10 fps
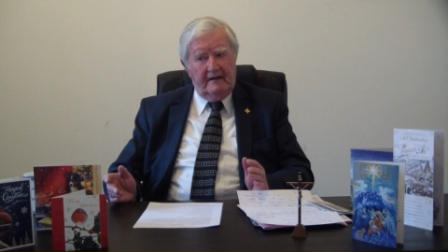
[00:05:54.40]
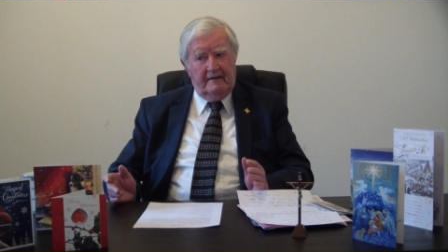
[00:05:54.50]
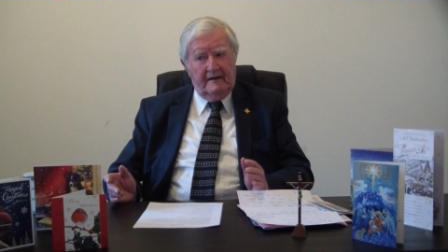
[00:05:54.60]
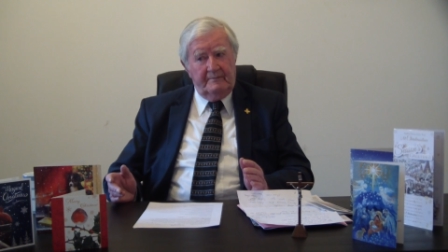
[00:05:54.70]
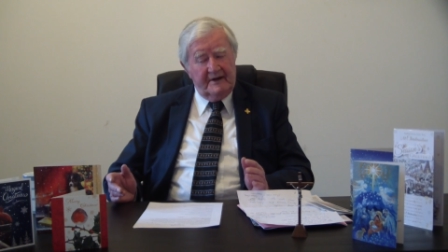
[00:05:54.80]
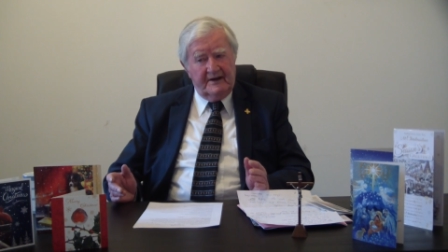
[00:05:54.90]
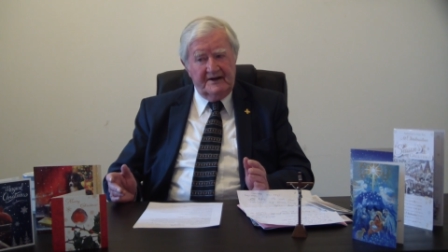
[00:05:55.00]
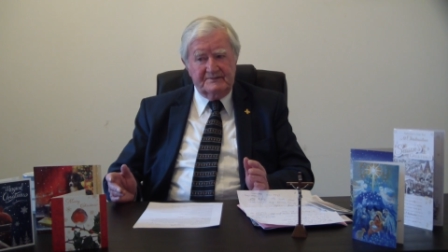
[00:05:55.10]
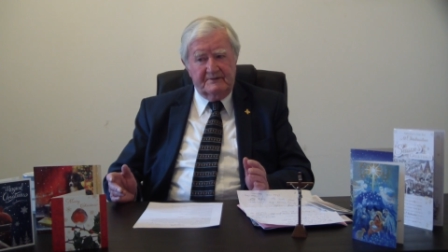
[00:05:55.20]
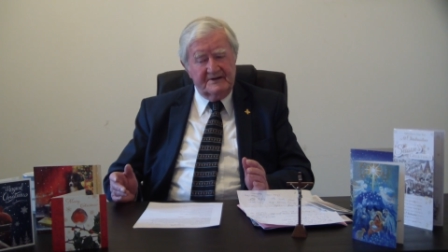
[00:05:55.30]

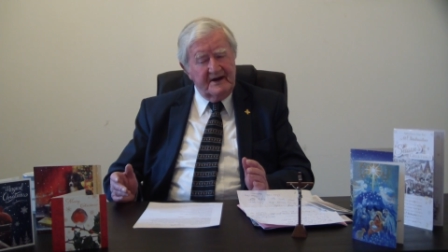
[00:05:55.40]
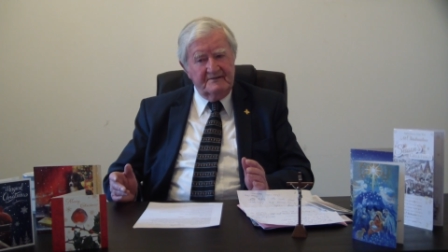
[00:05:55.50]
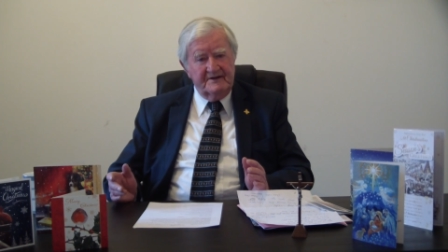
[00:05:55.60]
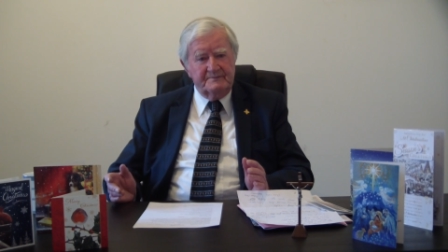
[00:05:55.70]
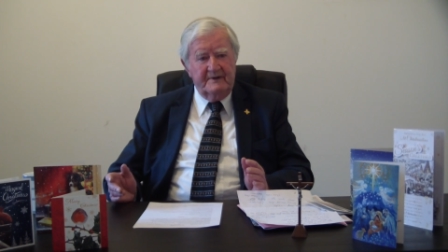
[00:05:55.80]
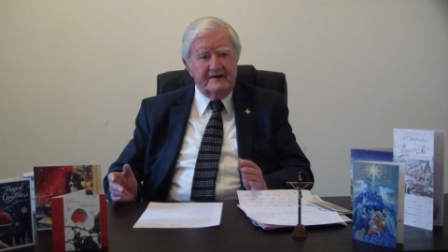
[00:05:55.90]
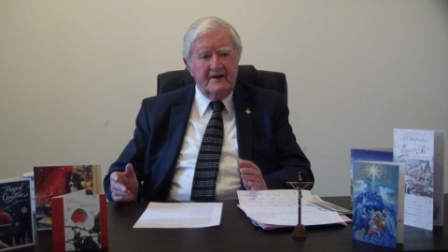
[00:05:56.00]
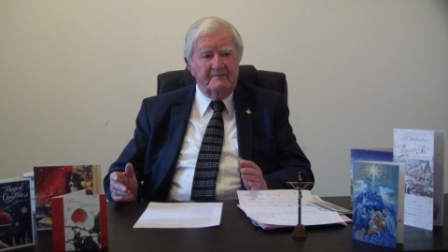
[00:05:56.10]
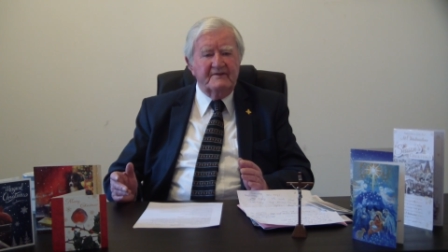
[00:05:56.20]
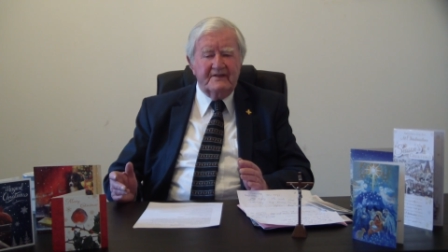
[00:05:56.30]
because we're generally
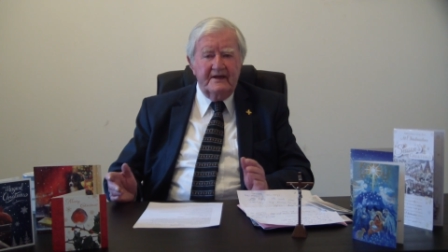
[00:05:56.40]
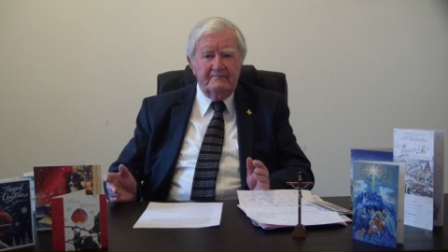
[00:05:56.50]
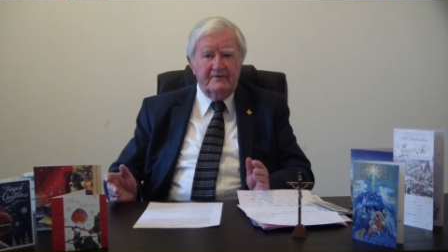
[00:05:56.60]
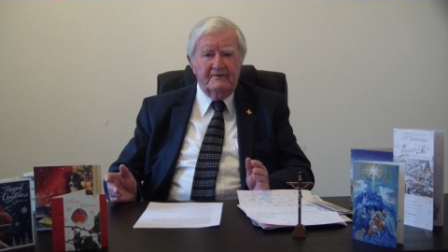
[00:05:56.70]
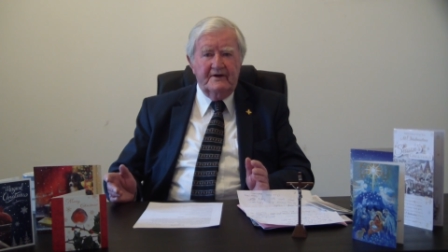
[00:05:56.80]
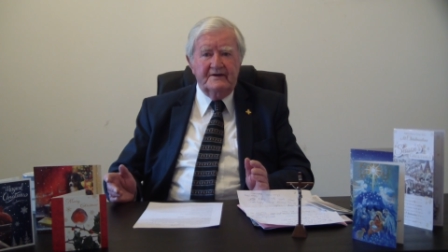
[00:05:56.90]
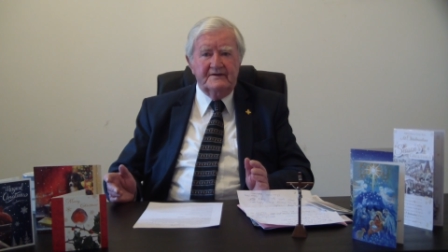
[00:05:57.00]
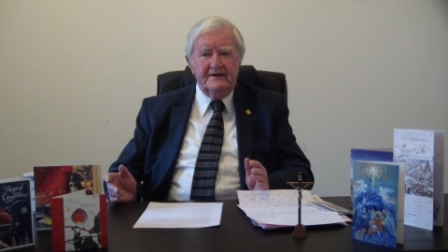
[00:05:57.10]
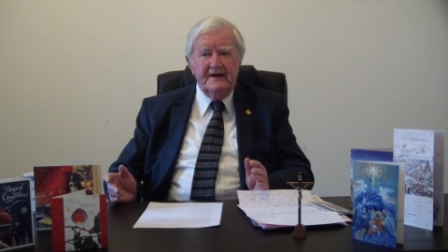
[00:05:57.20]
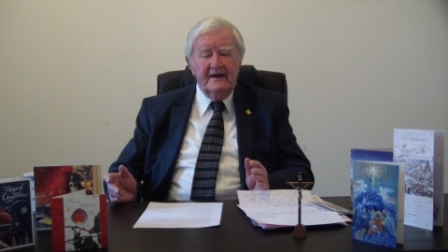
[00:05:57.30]
speaking of a thin
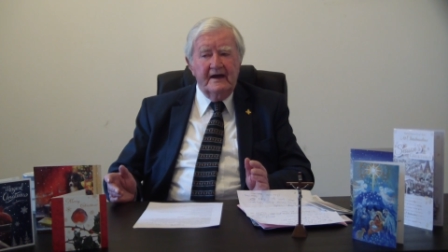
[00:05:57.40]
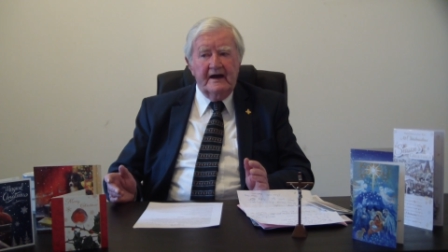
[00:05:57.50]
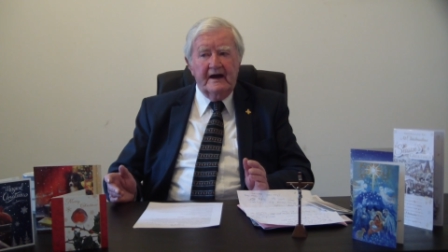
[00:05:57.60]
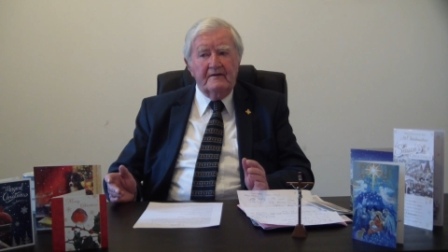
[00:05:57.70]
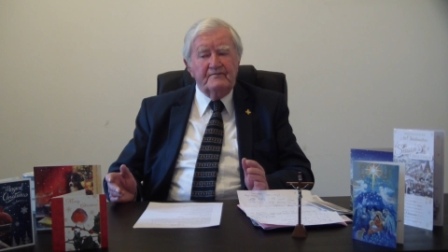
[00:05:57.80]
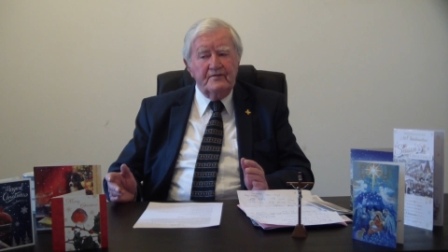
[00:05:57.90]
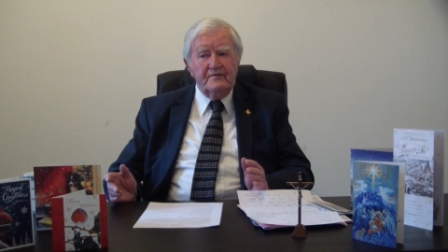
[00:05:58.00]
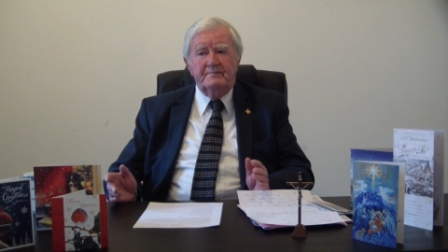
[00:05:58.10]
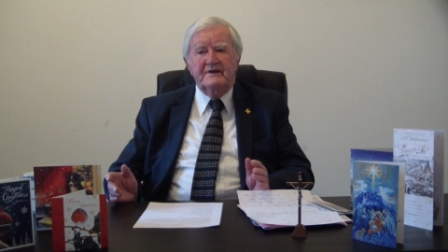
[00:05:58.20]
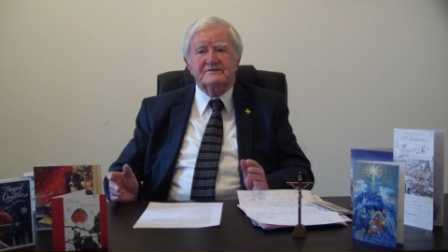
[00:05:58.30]
variety,
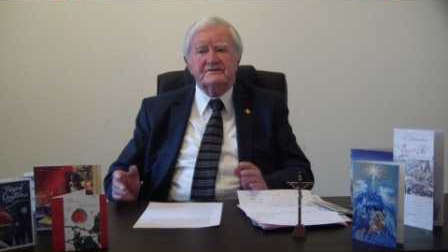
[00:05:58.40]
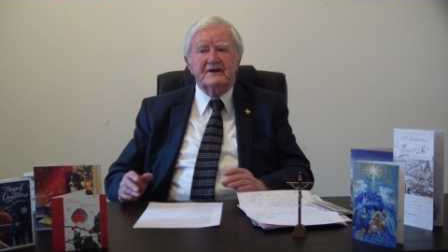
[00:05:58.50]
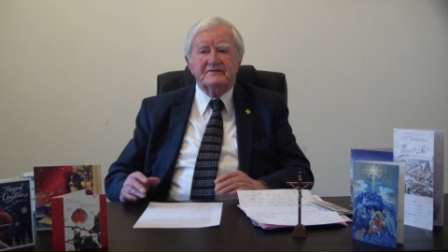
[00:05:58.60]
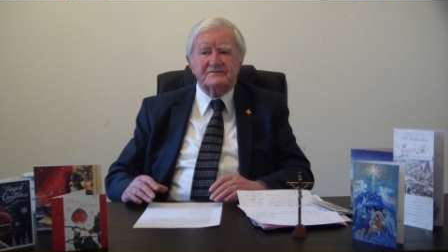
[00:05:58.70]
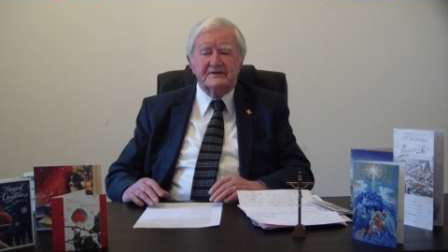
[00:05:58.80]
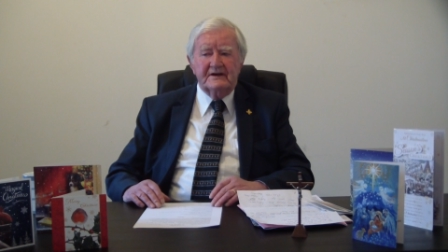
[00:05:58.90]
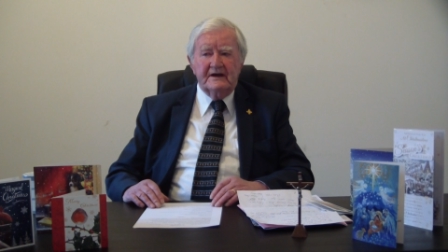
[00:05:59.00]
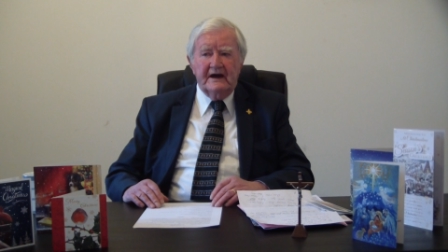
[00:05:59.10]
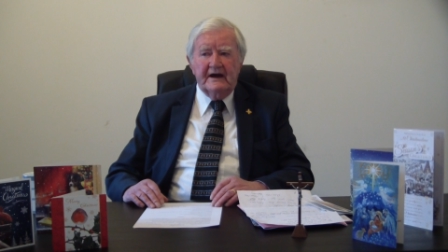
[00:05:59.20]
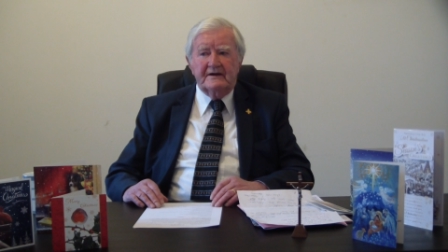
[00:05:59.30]
food being scarce
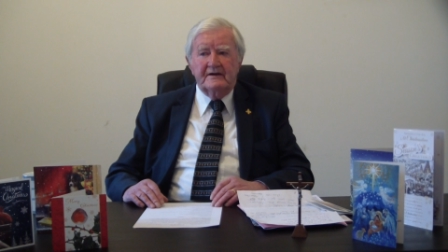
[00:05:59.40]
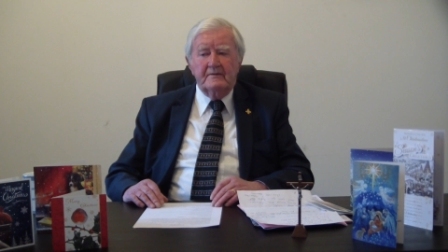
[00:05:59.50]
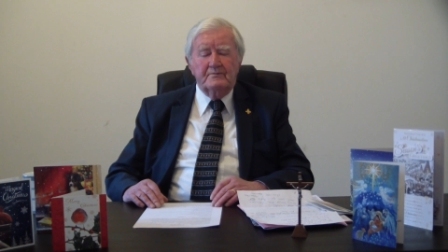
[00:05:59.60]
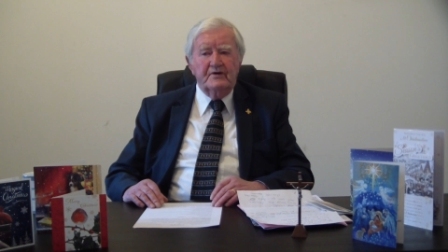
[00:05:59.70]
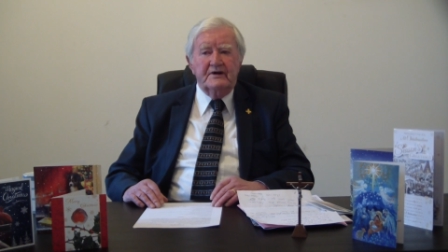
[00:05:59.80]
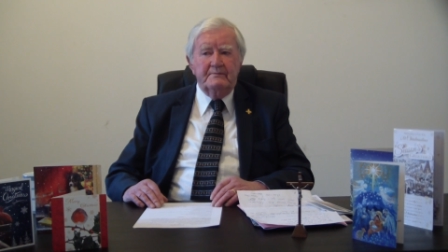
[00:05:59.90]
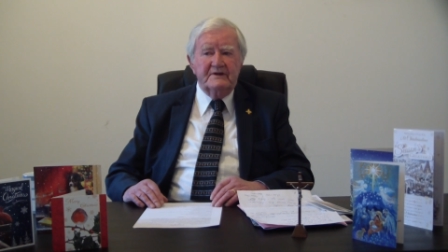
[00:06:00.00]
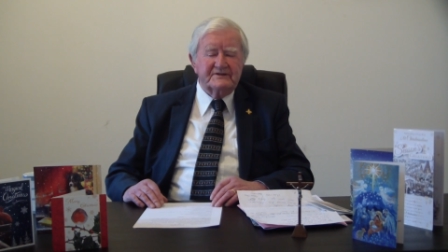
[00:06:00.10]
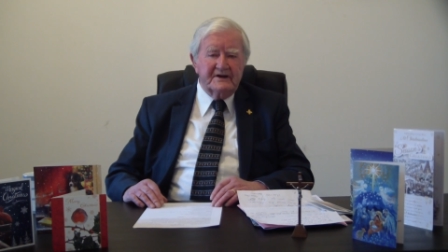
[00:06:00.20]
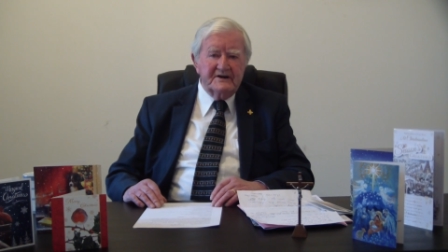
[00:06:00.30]
and money
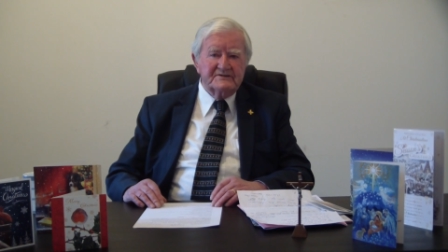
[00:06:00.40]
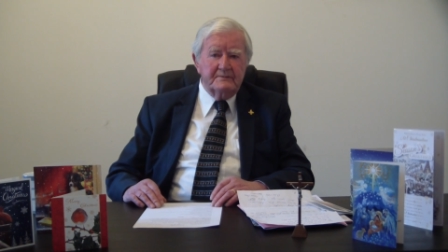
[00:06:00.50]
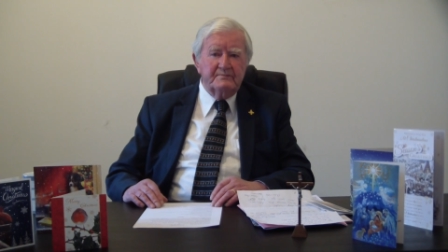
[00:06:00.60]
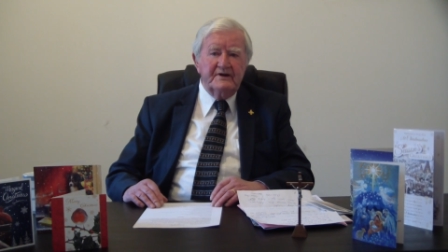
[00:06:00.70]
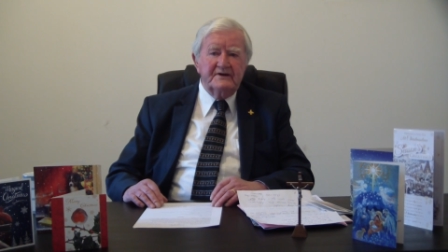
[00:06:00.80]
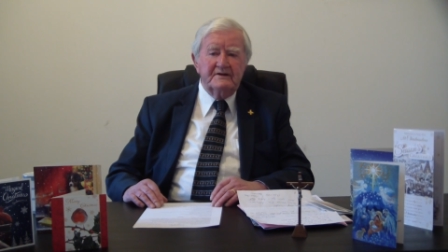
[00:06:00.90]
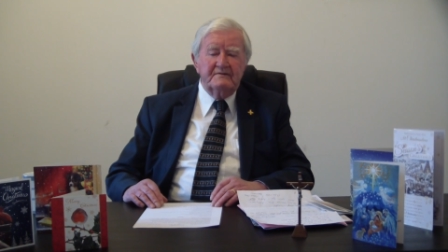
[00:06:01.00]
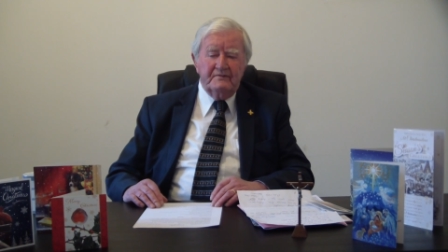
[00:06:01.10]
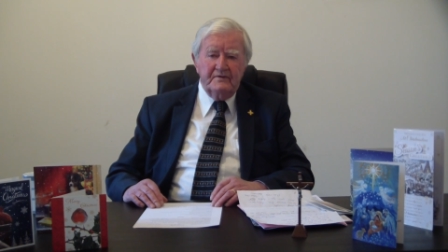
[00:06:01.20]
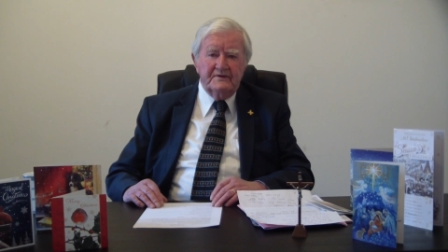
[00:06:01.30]
being scarce to buy
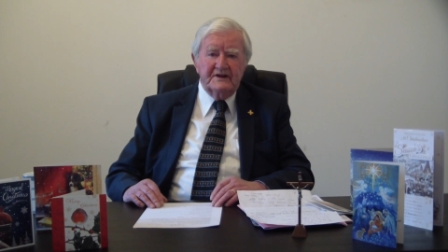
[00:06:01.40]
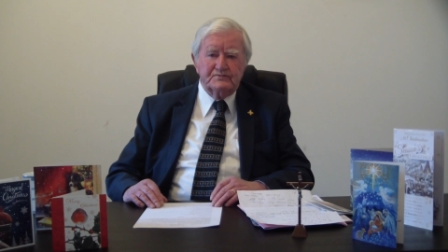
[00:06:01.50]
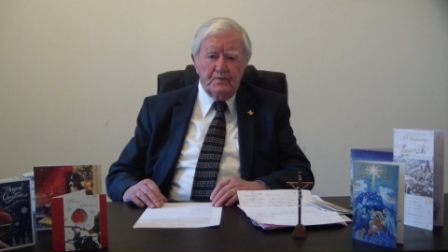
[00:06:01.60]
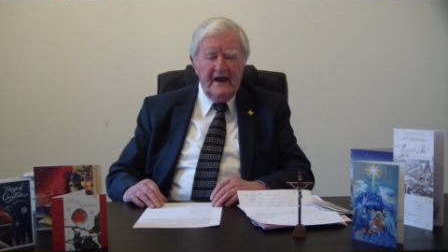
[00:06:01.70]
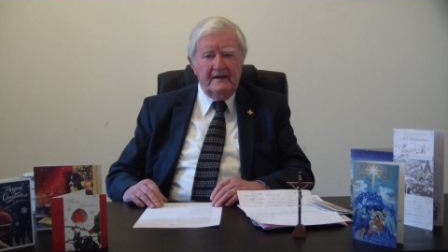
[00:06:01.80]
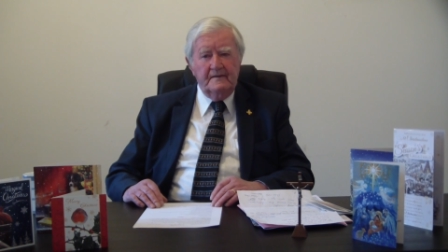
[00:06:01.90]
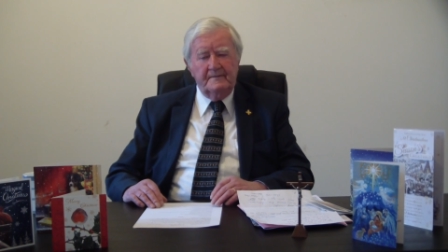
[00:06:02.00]
food as well.